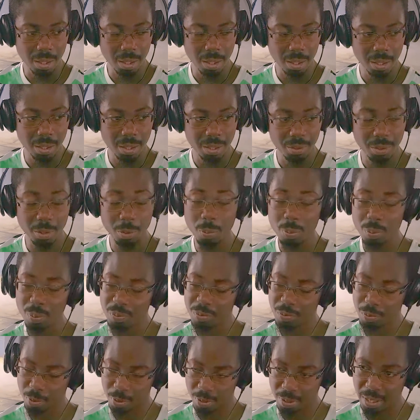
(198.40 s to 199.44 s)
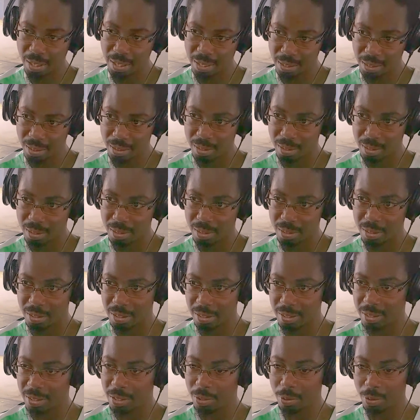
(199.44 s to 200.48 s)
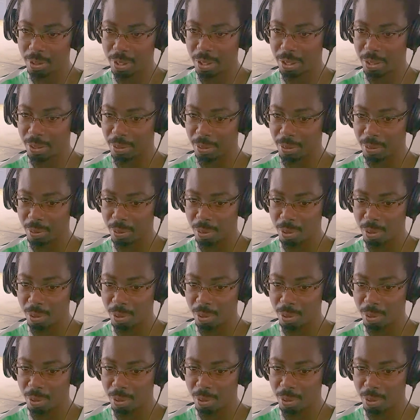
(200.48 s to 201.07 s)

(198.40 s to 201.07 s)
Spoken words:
it would be futile to just say, okay,